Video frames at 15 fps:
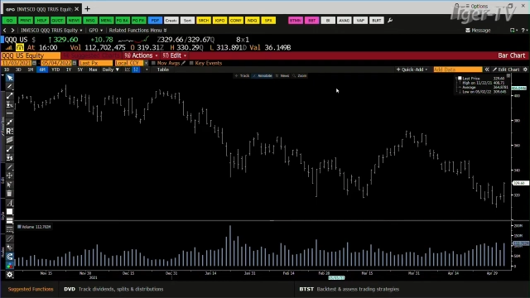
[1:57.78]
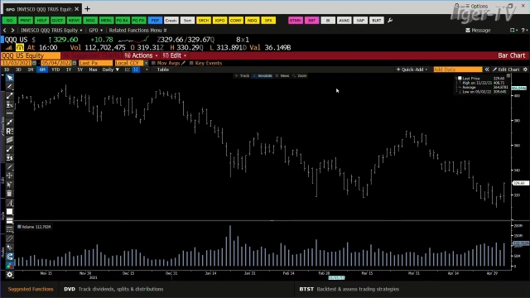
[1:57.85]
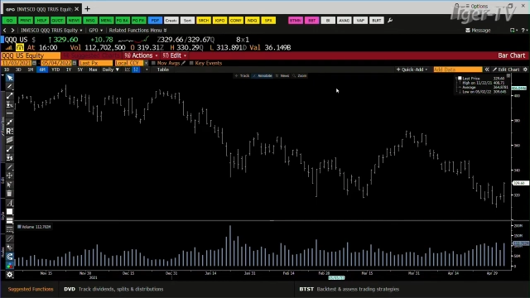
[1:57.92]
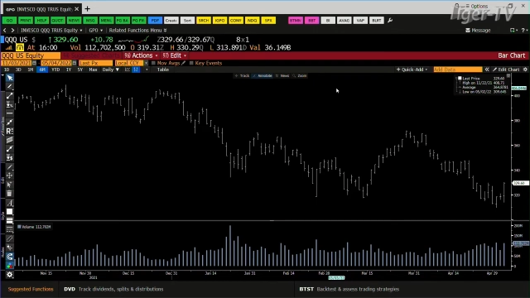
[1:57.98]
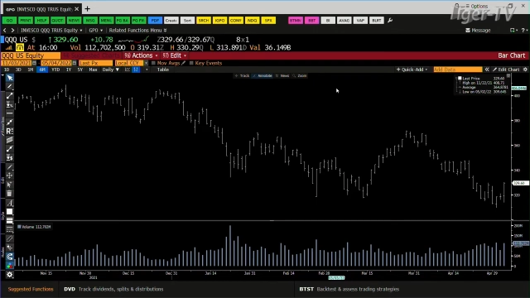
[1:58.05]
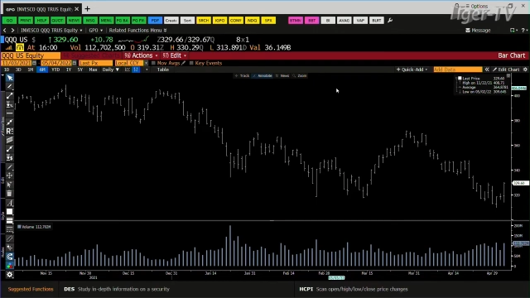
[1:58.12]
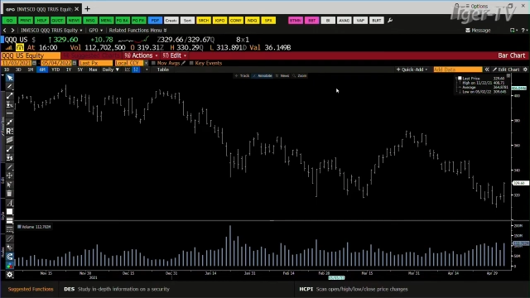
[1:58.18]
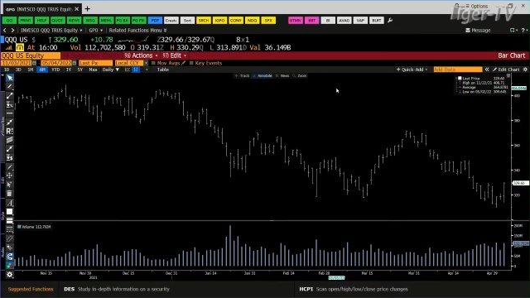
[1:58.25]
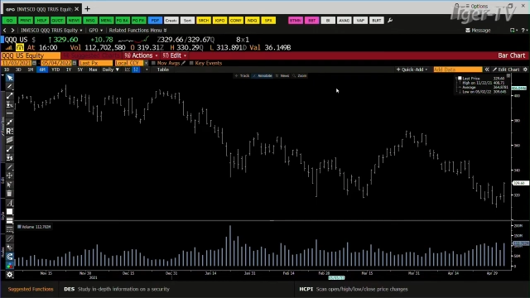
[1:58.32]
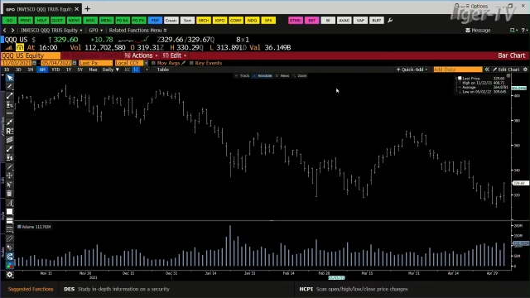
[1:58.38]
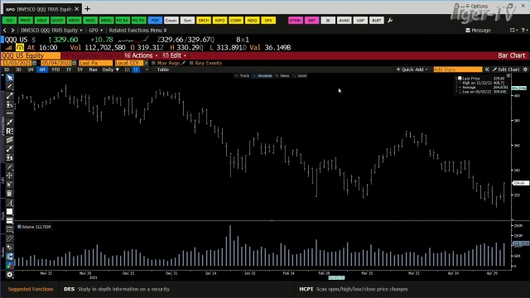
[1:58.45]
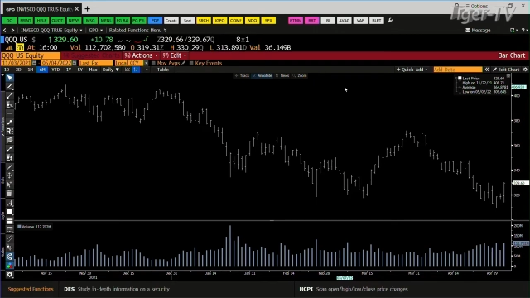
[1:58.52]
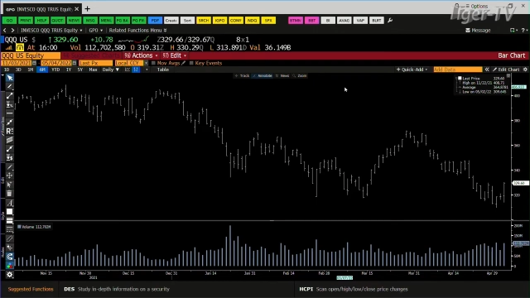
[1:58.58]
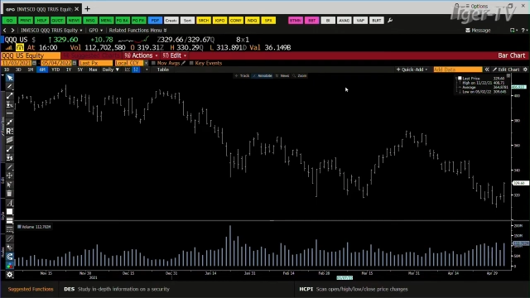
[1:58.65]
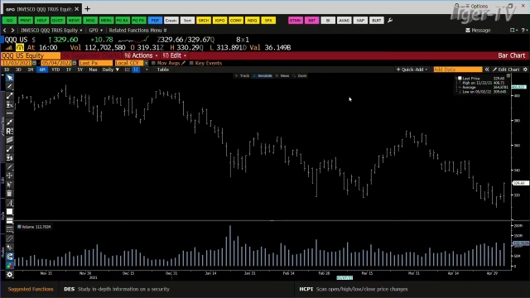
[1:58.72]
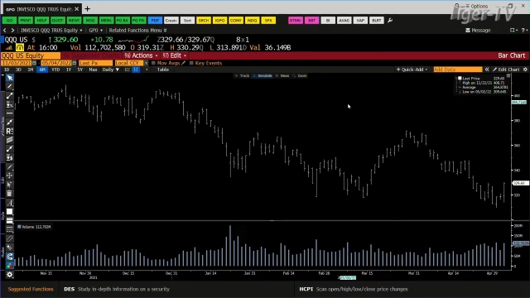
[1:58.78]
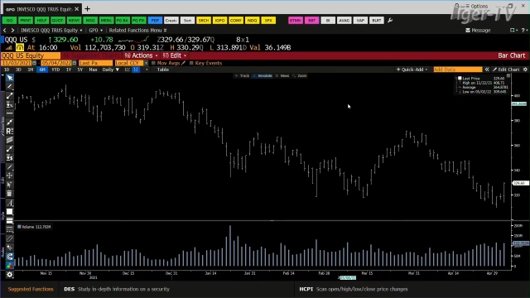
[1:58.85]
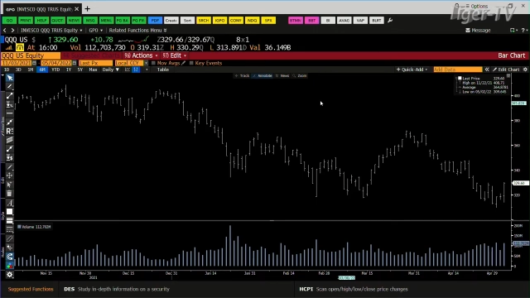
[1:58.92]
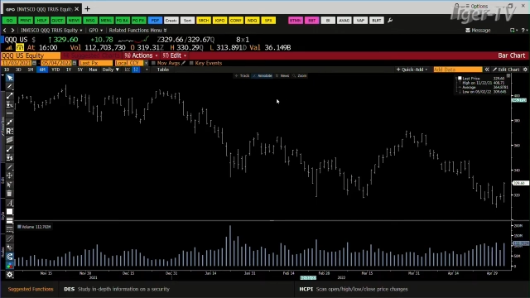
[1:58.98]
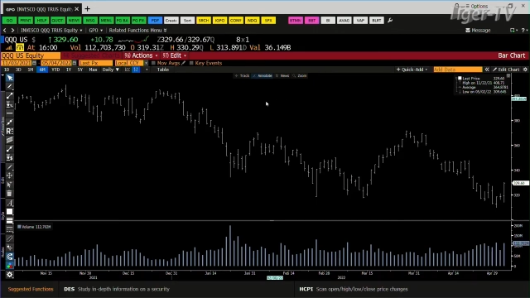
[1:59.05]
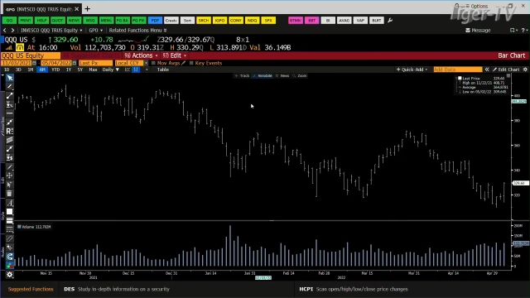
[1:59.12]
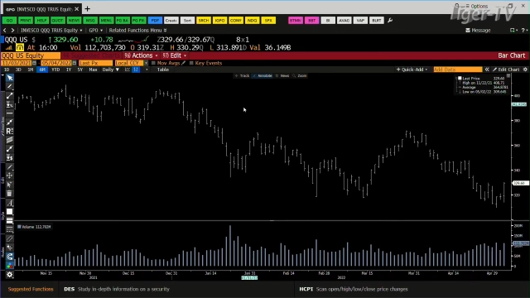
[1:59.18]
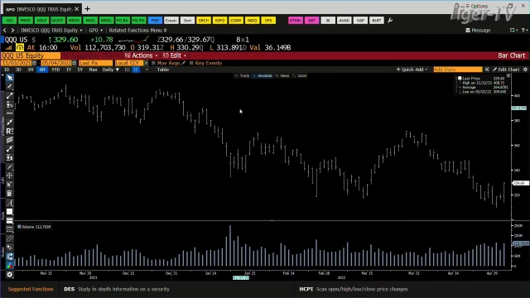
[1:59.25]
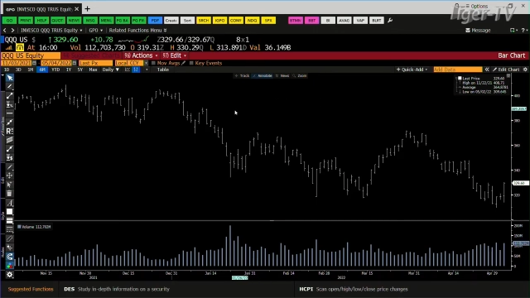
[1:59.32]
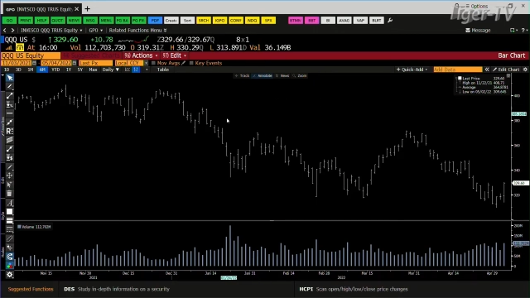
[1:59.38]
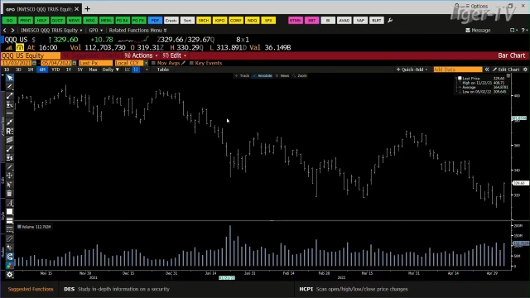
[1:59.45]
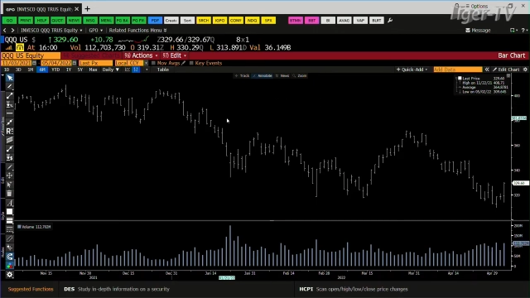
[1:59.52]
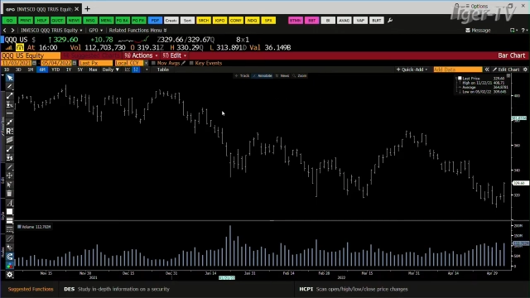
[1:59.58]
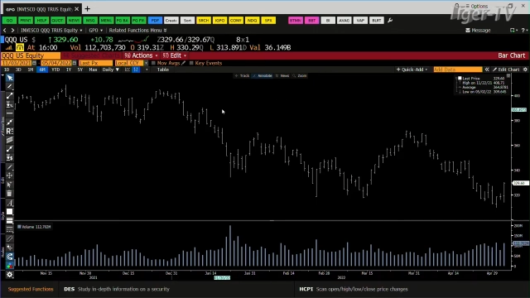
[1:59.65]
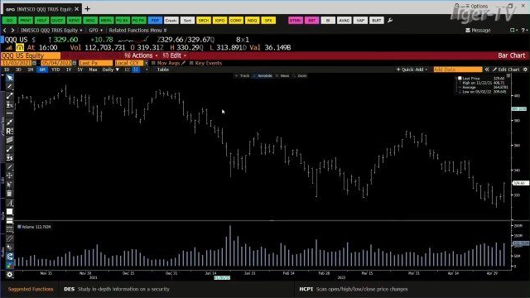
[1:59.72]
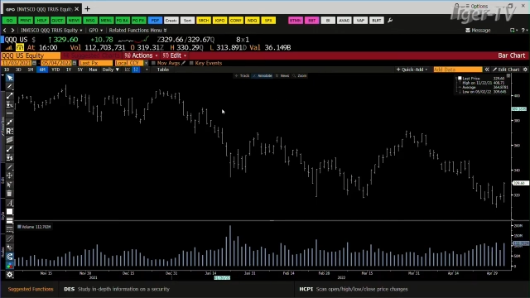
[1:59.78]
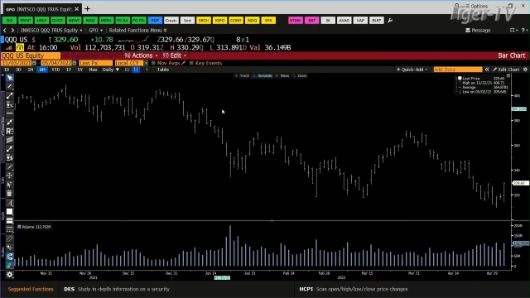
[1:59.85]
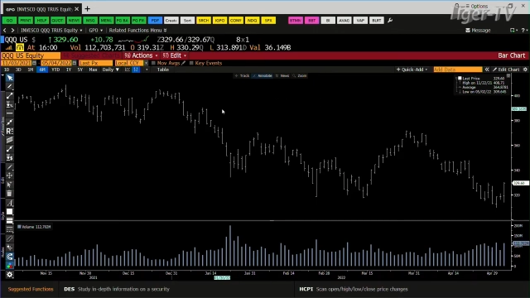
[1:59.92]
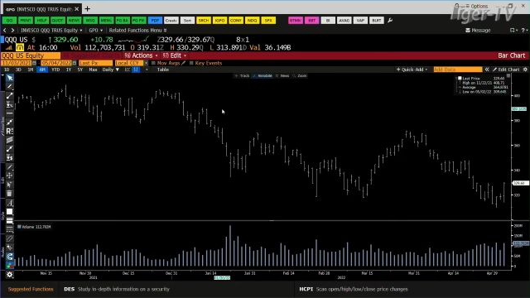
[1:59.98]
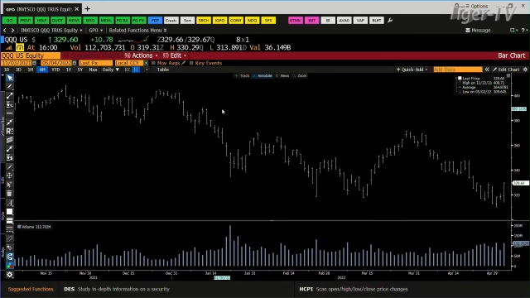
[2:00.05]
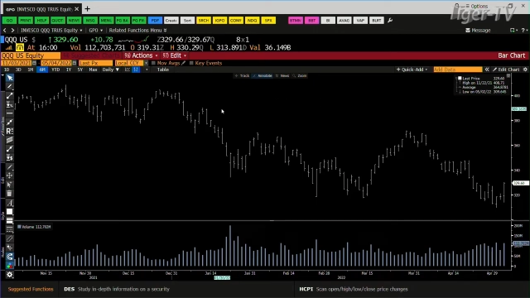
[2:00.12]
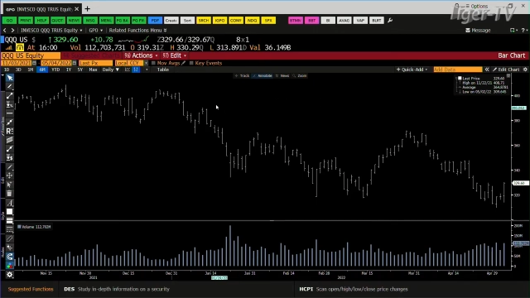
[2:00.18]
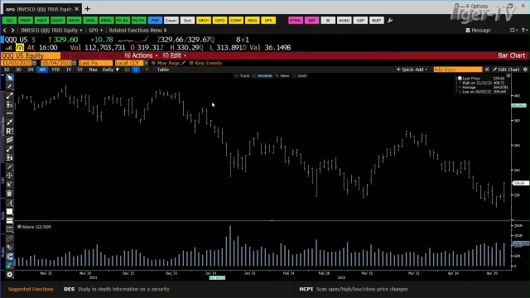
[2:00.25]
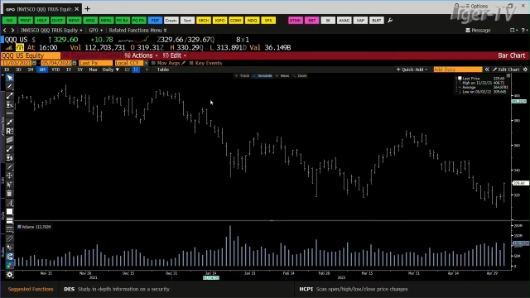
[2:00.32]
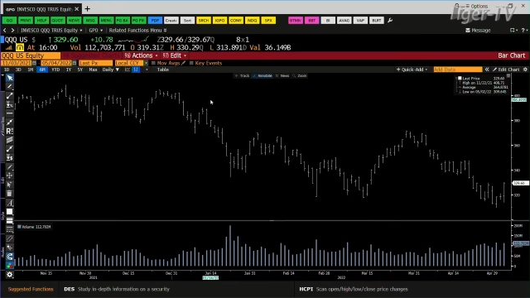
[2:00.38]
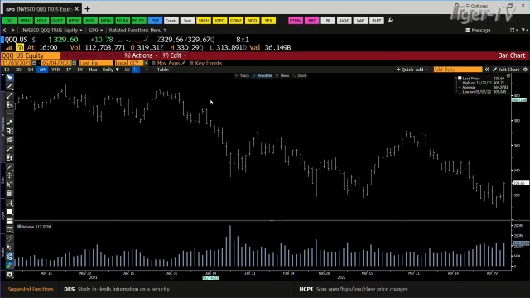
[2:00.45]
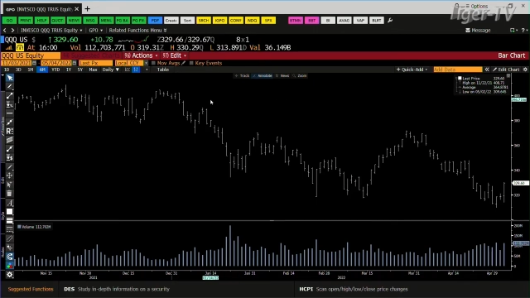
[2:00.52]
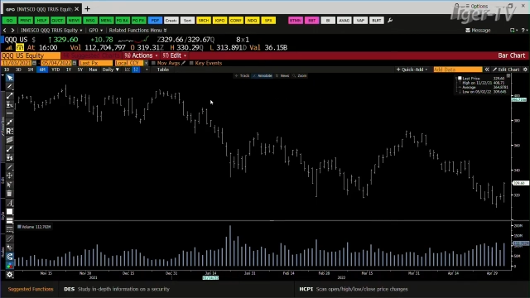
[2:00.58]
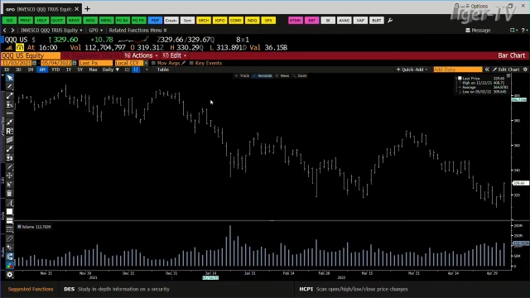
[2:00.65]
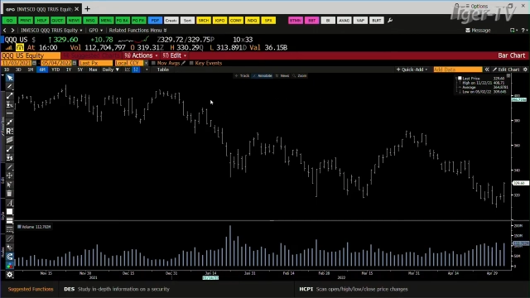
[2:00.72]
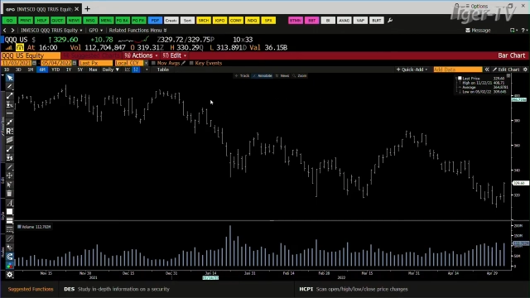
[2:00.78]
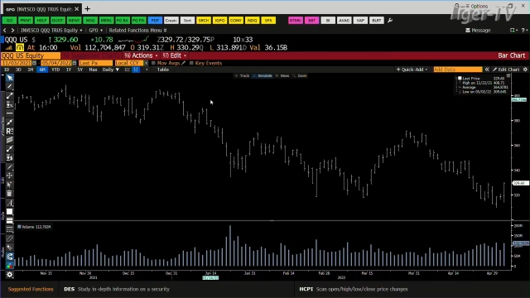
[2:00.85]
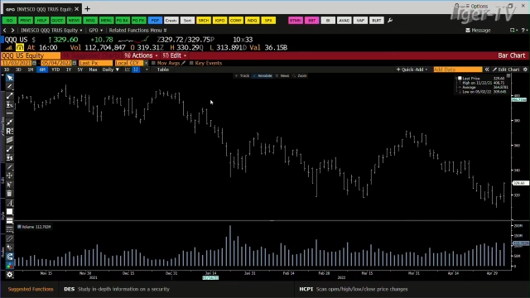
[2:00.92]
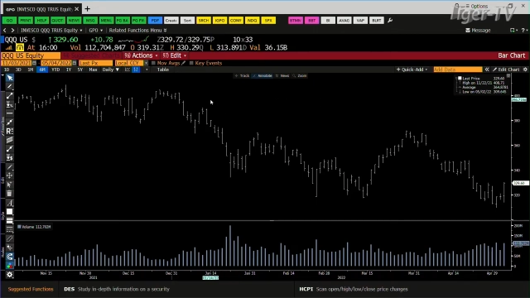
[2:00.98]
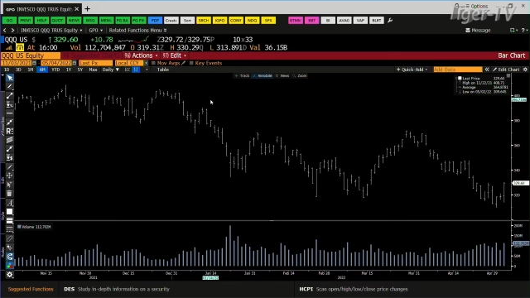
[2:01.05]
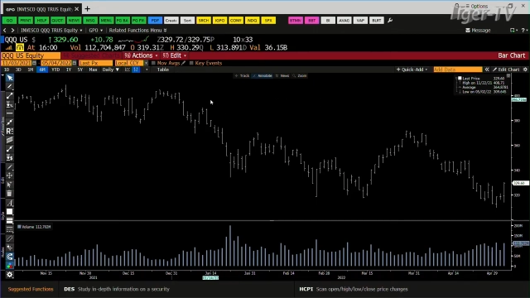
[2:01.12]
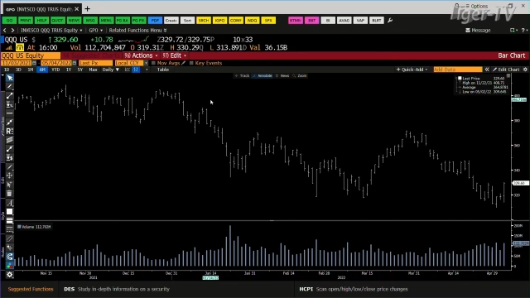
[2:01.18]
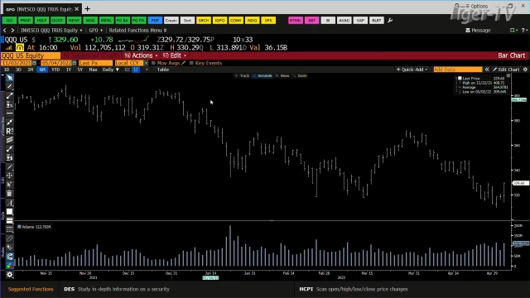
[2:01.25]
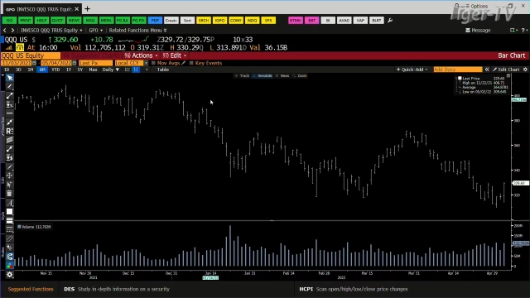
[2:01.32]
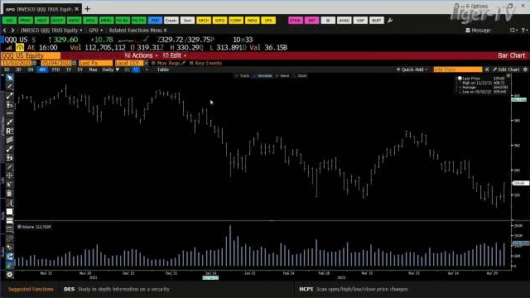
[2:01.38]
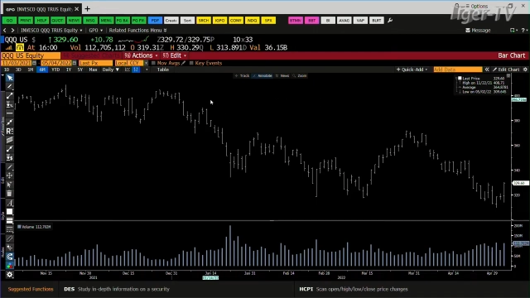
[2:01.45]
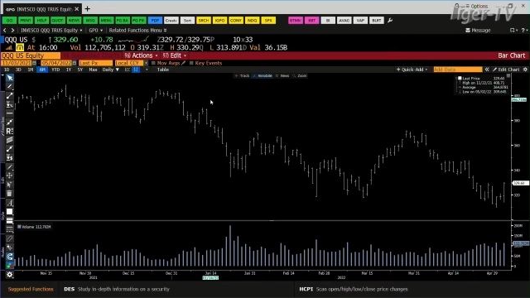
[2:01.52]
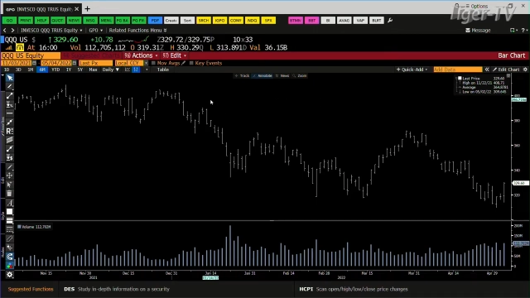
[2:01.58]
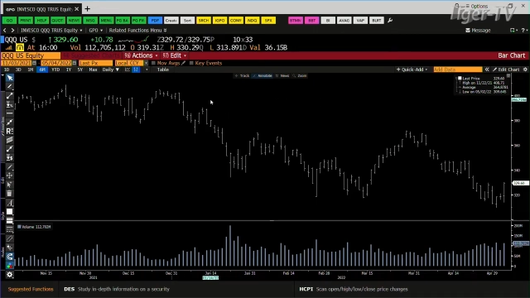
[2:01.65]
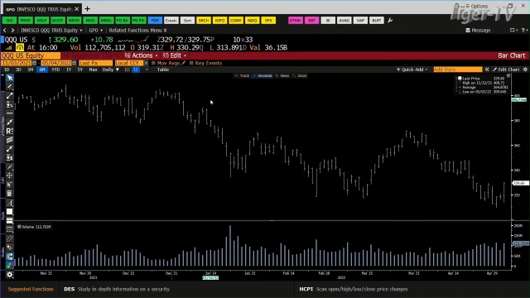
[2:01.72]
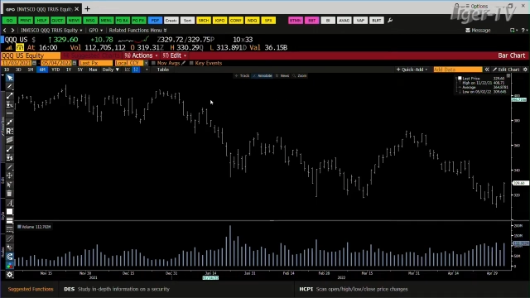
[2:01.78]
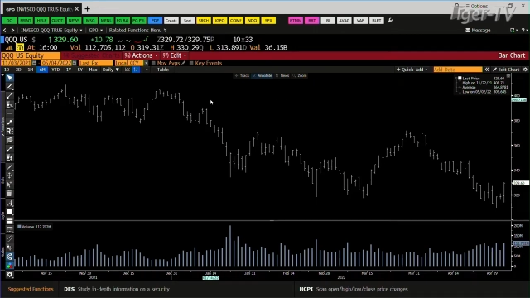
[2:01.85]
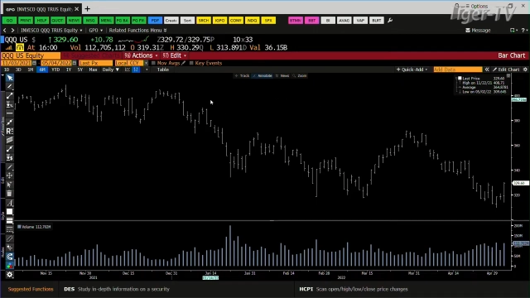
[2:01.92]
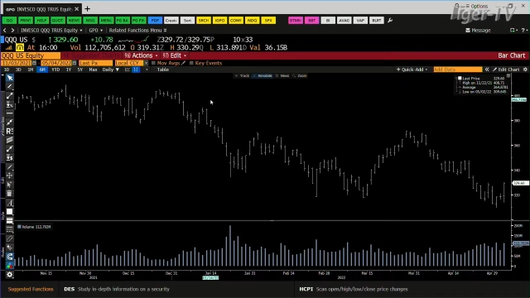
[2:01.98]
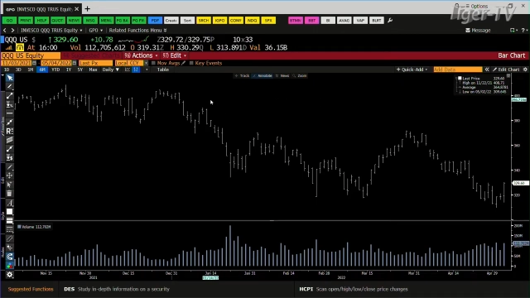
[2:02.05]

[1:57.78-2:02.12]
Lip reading: Nobody's mouth can be seen.